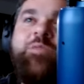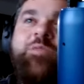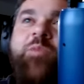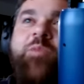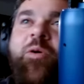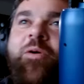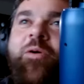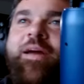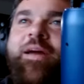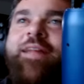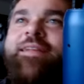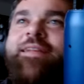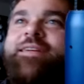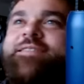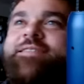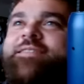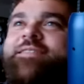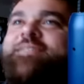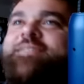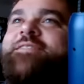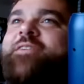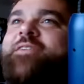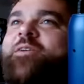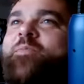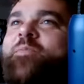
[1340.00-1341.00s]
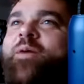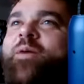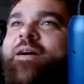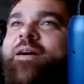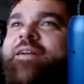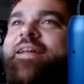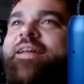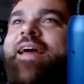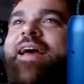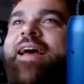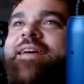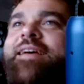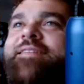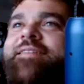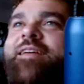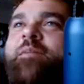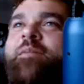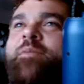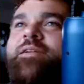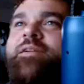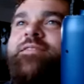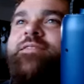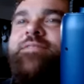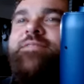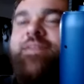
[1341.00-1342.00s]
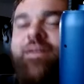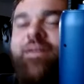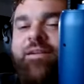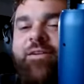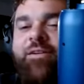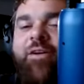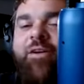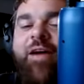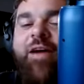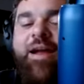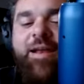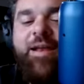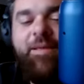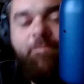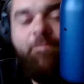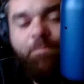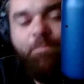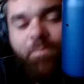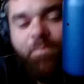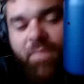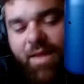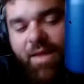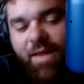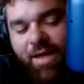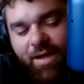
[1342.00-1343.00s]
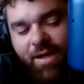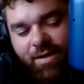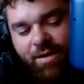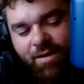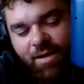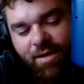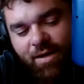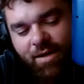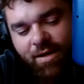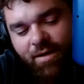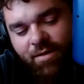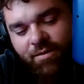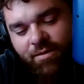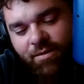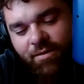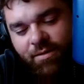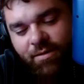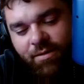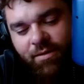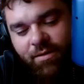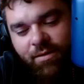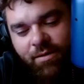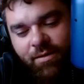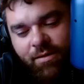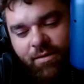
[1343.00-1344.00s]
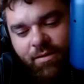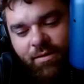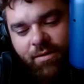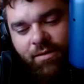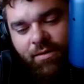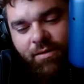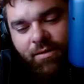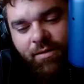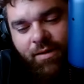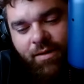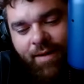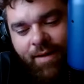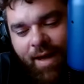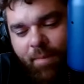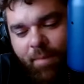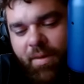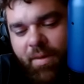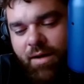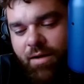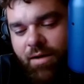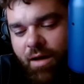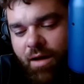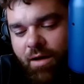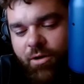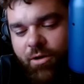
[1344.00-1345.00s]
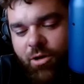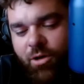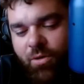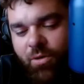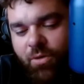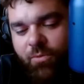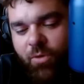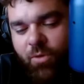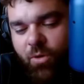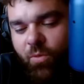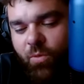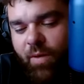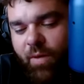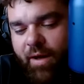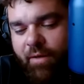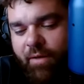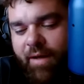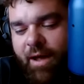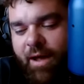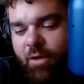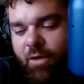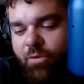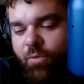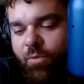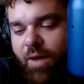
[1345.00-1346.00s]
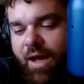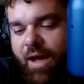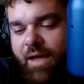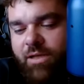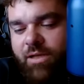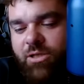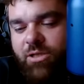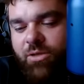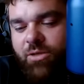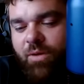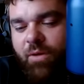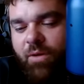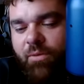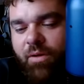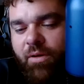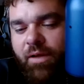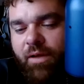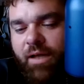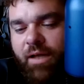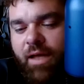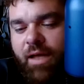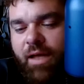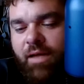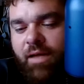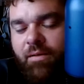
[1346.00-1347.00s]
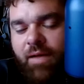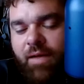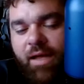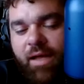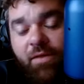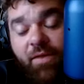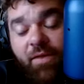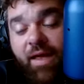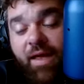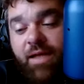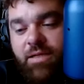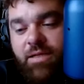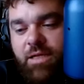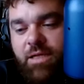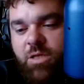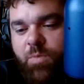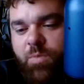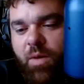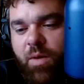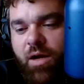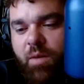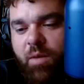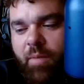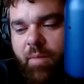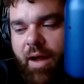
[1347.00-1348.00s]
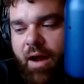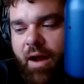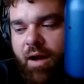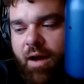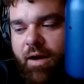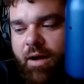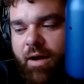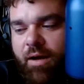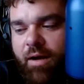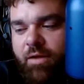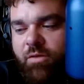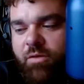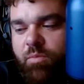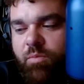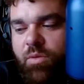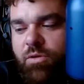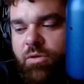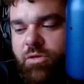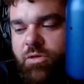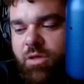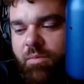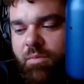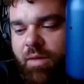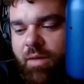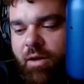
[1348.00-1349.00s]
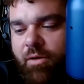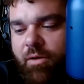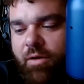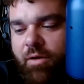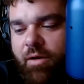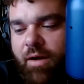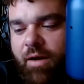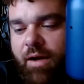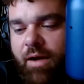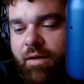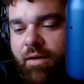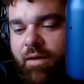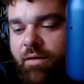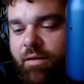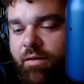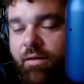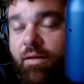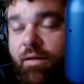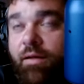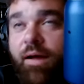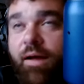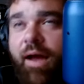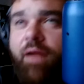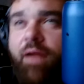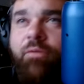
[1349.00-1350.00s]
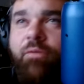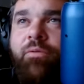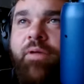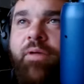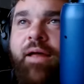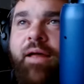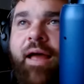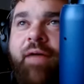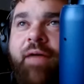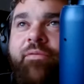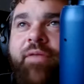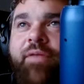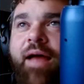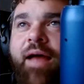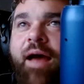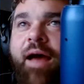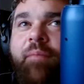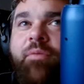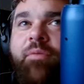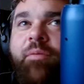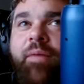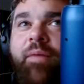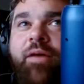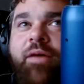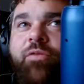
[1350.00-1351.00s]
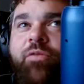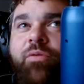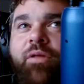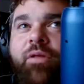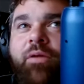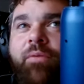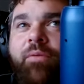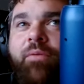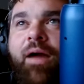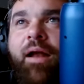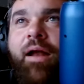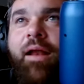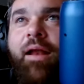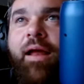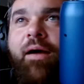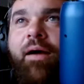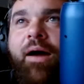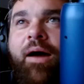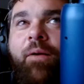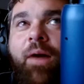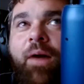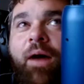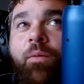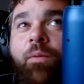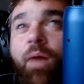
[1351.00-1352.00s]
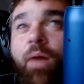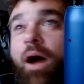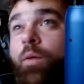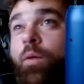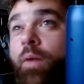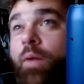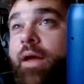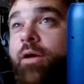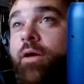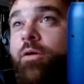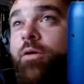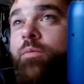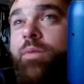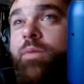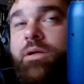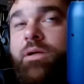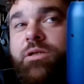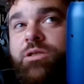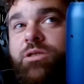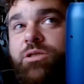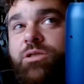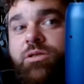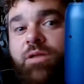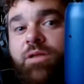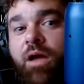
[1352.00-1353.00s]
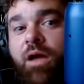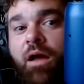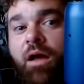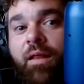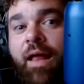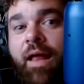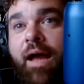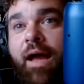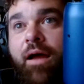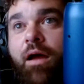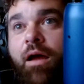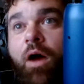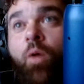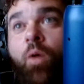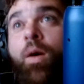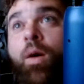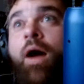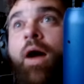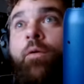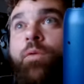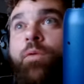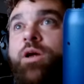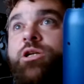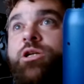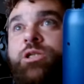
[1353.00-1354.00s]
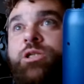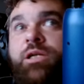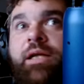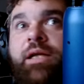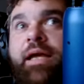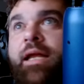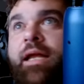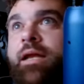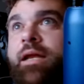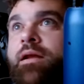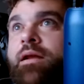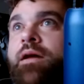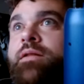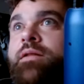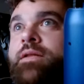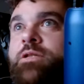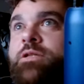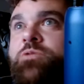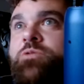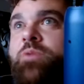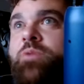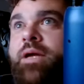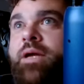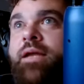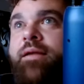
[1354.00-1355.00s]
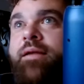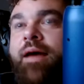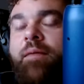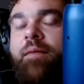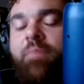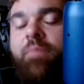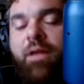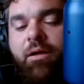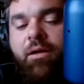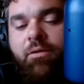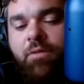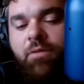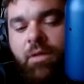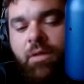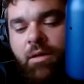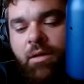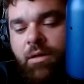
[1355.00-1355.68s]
Moore, he listens to their podcast, him and his son, Grady. And I've been not doing real well health-wise, so I really he thinks he spun a Baron in his Busa motor, and I don't really have time to mess with it right now. I will, but just not like, oh, I'll rush it and get it done this week type deal.